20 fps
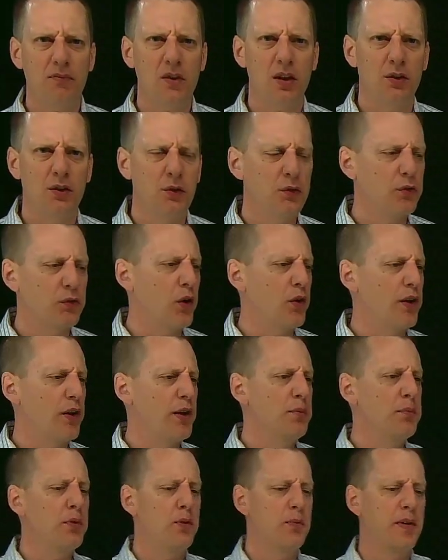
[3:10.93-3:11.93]
to start
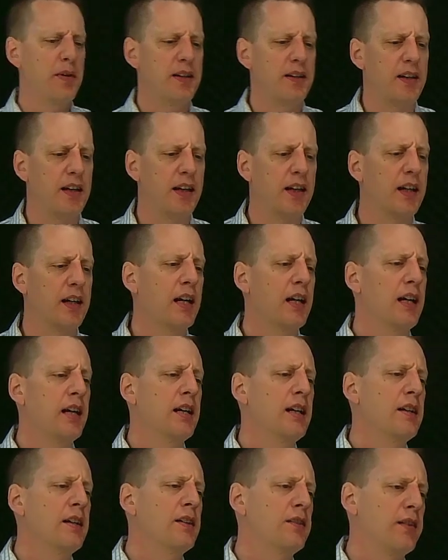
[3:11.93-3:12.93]
implementing
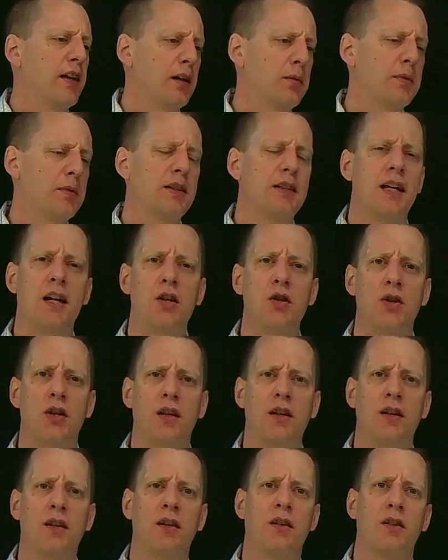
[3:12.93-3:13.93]

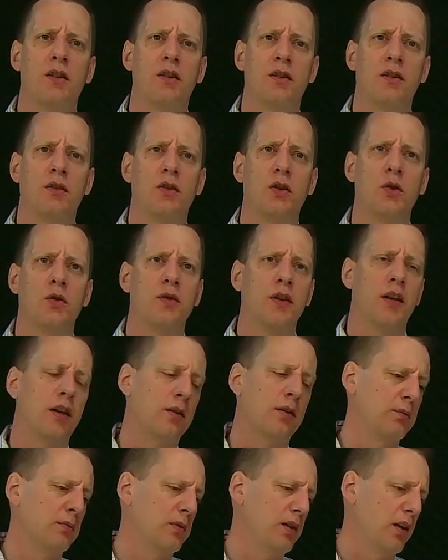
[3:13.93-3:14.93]
segmentation
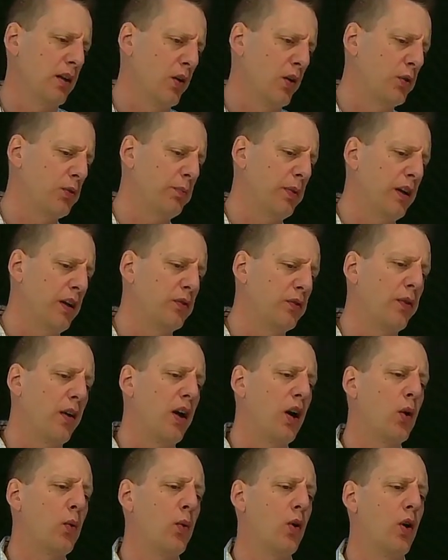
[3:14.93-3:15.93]
using host-based
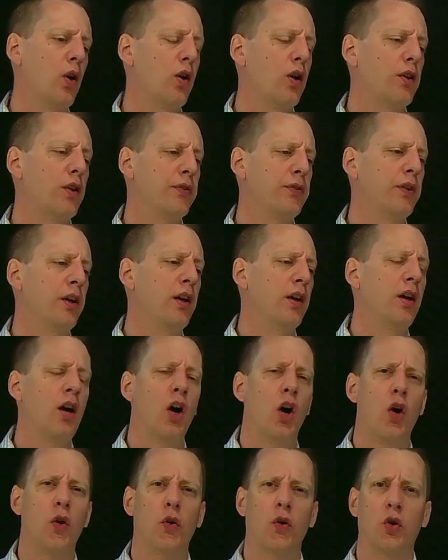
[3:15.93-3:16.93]
firewalls,
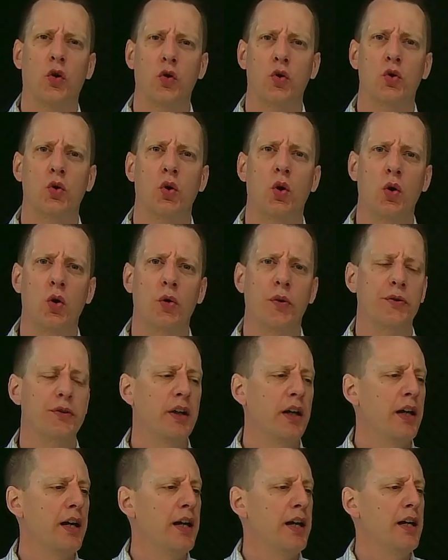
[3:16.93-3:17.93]
other controls,
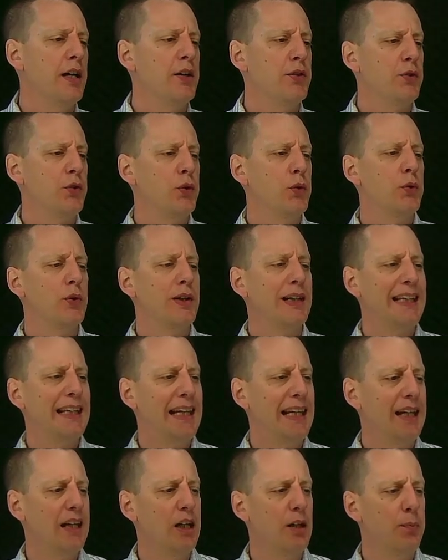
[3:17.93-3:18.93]
to
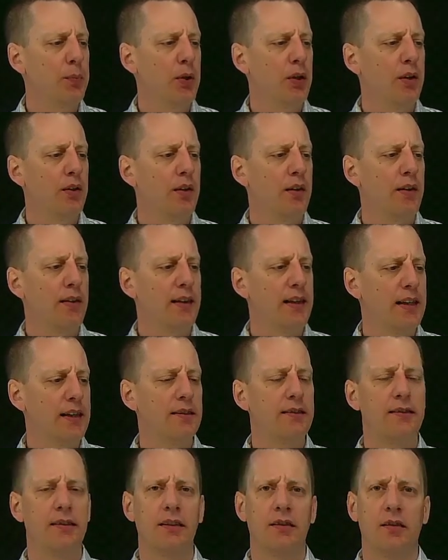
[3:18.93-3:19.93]
keep
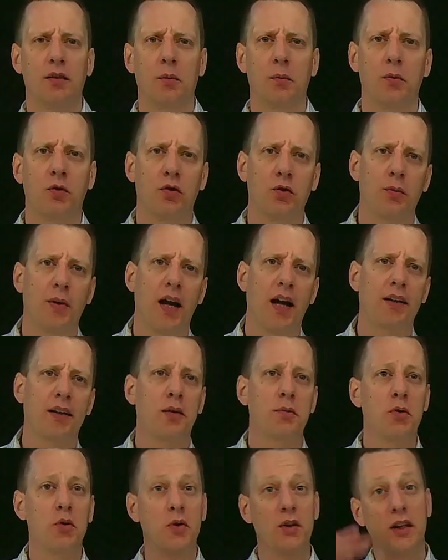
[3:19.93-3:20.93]
these systems from not
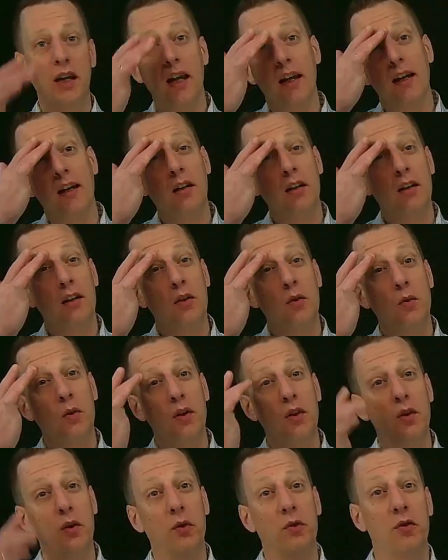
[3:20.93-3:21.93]
communicating
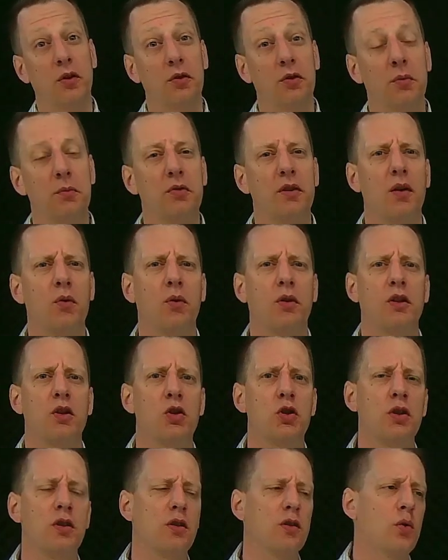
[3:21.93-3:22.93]
with those systems they really
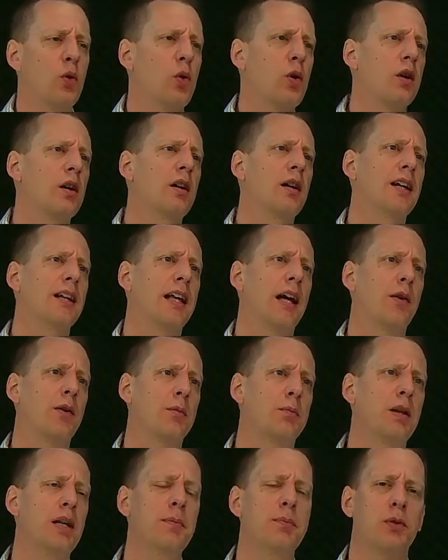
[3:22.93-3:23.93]
shouldn't, or
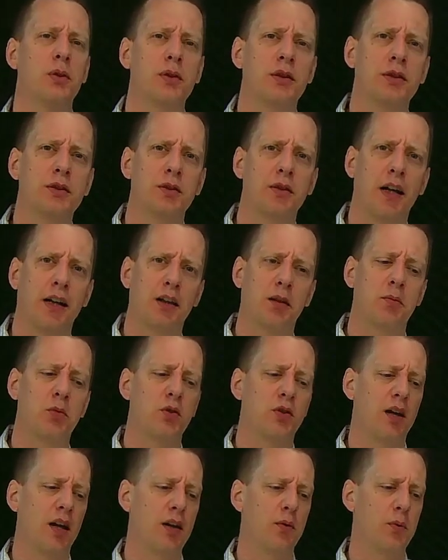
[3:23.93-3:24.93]
allowing people to not
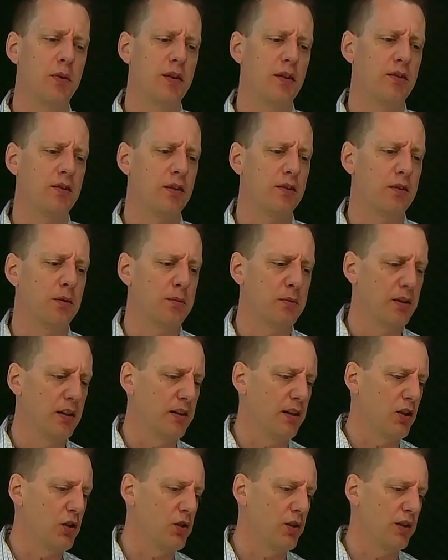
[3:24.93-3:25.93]
communicate with the systems that
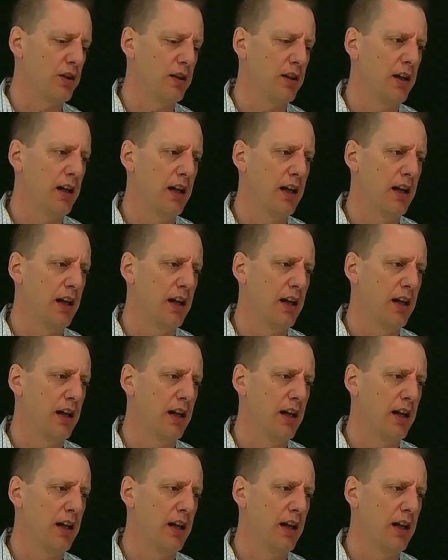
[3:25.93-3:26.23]
they shouldn't.